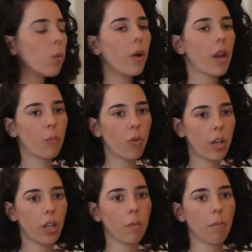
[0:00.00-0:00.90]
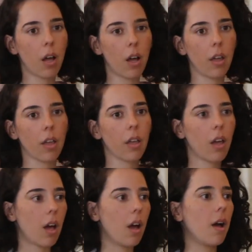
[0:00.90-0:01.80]
when I'm running my
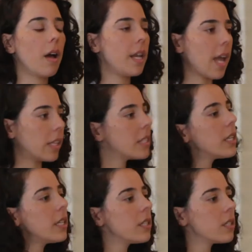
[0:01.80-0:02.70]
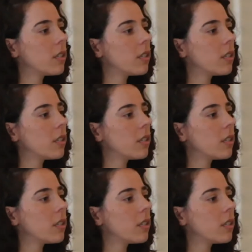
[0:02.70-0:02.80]
analysis,